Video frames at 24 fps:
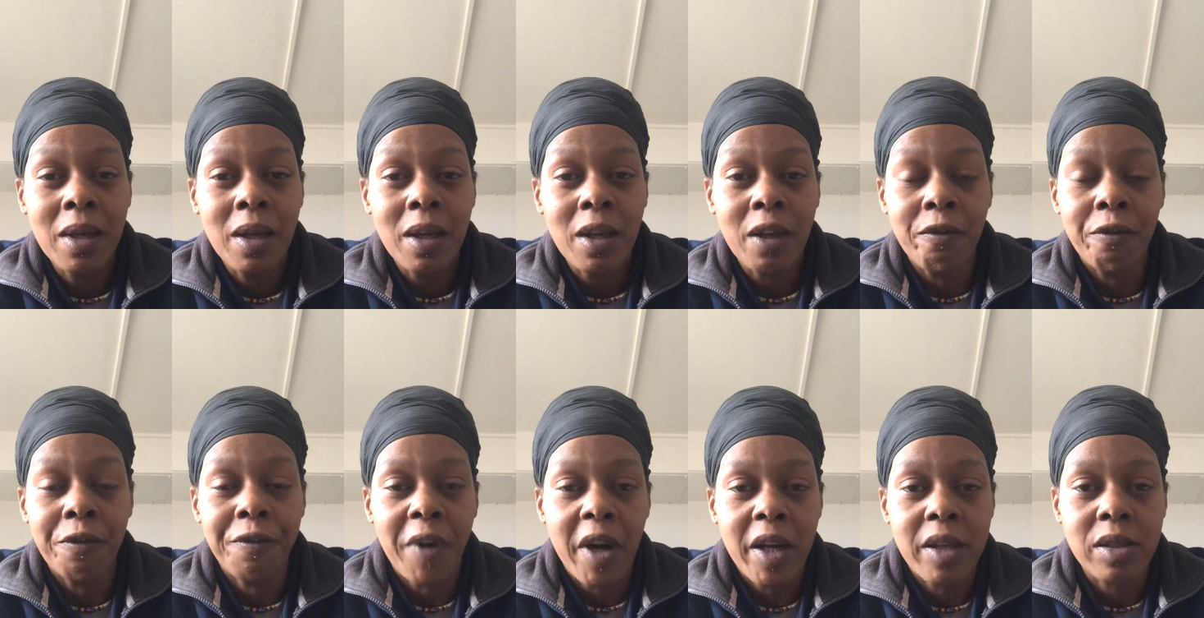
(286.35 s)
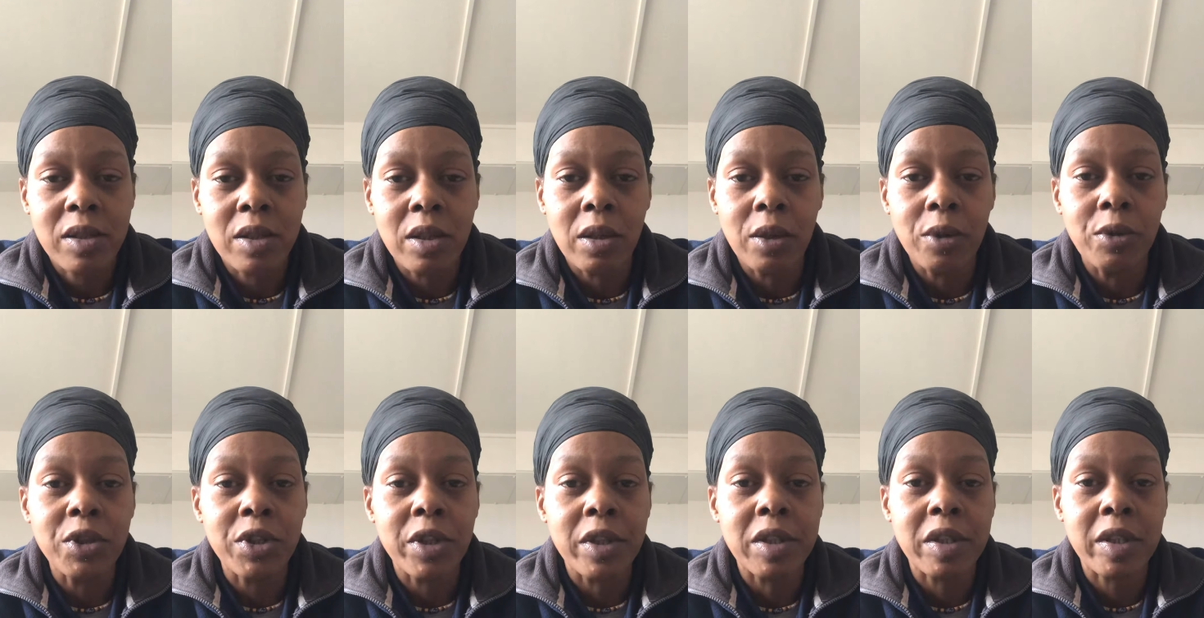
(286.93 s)
can find
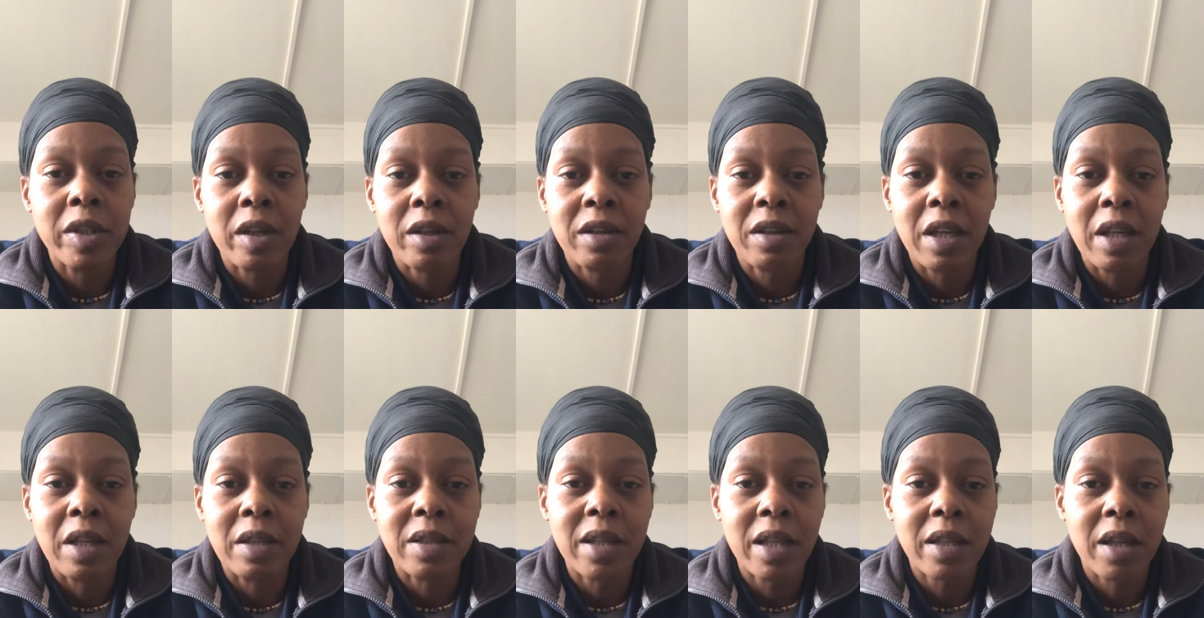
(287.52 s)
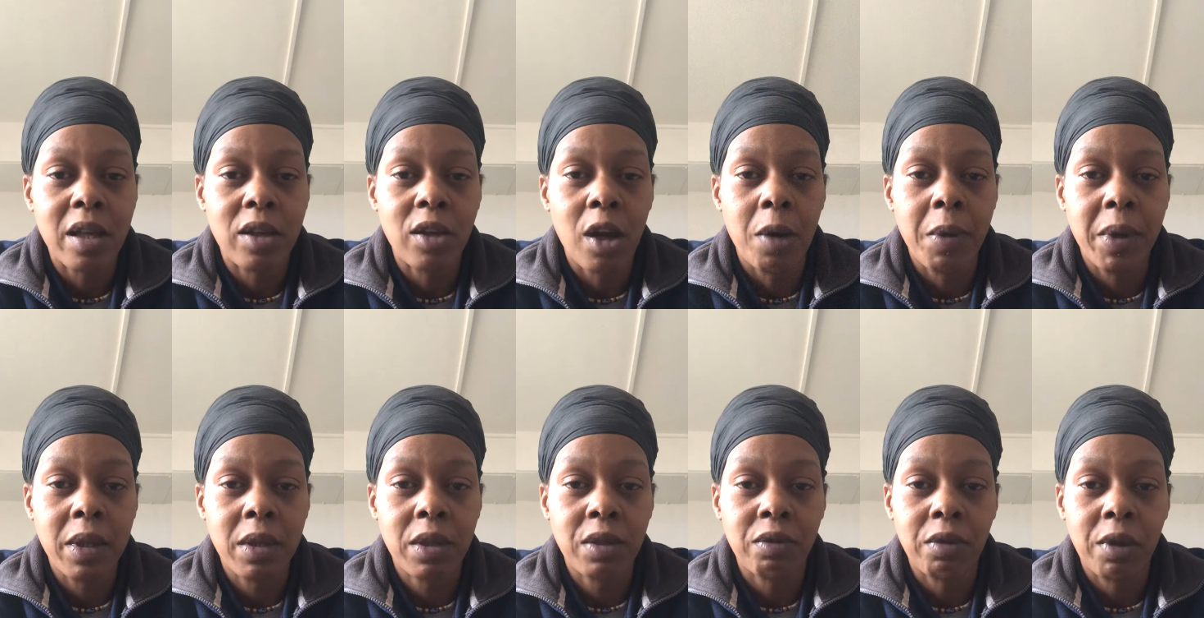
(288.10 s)
solutions to the things that they're
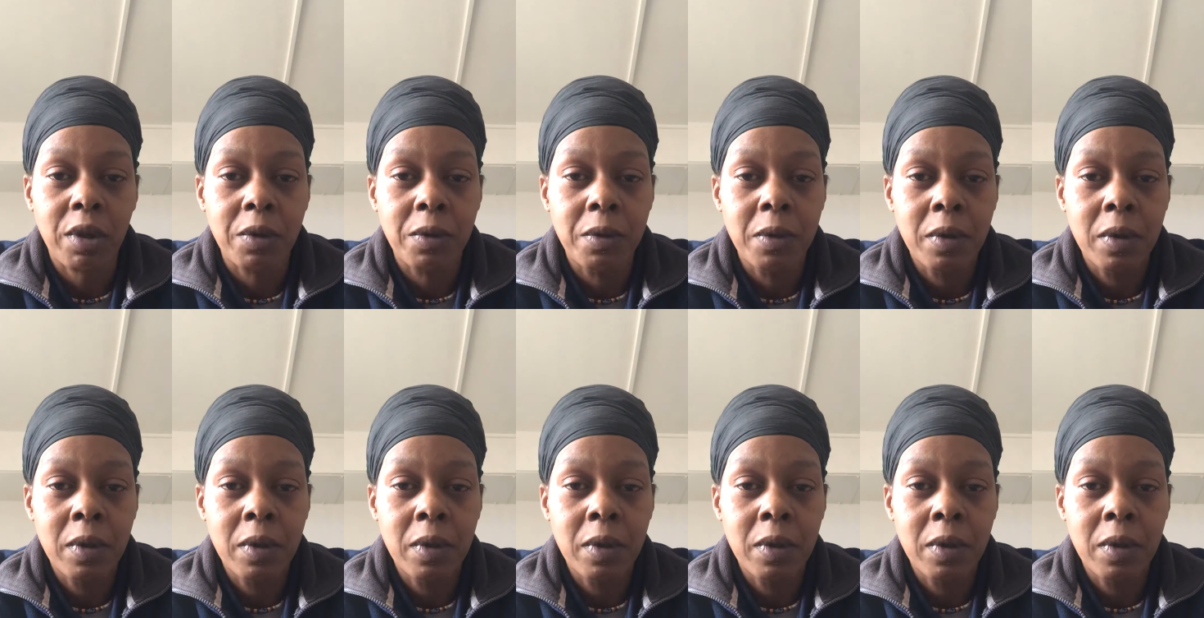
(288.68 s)
going through